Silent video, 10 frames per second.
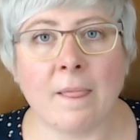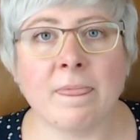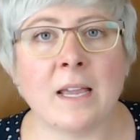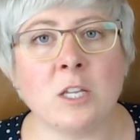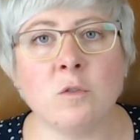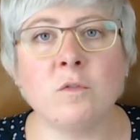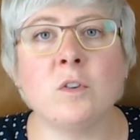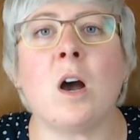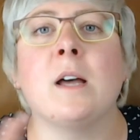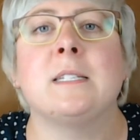that you've
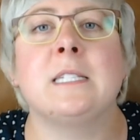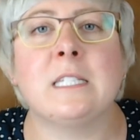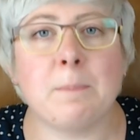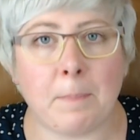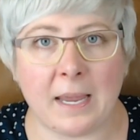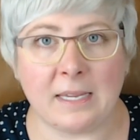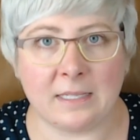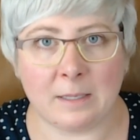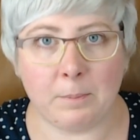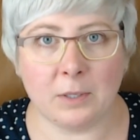got space
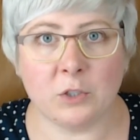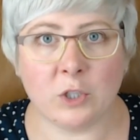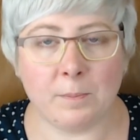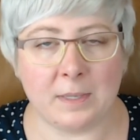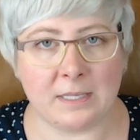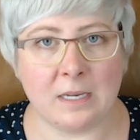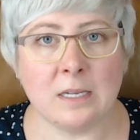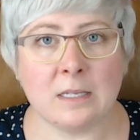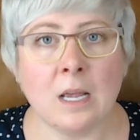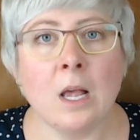to build your business